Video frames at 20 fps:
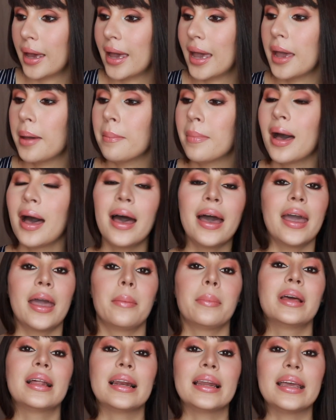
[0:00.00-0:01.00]
Emma
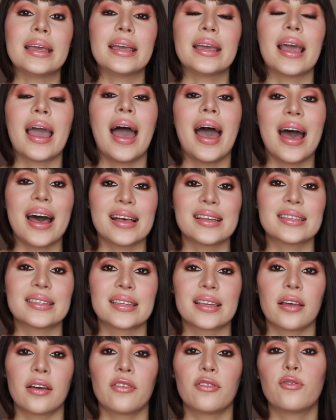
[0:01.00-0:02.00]
Emily,
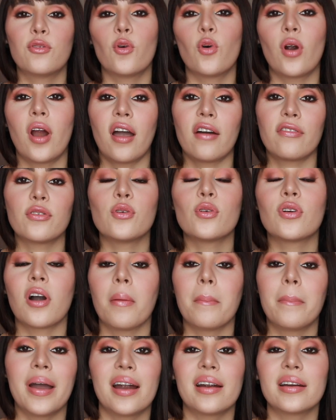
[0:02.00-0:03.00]
asked for a few
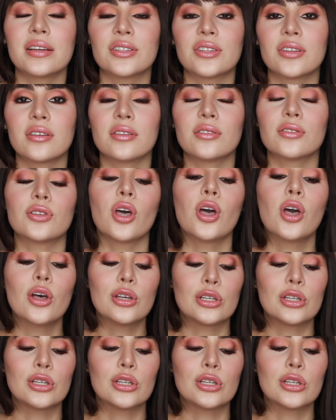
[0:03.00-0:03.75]
comparisons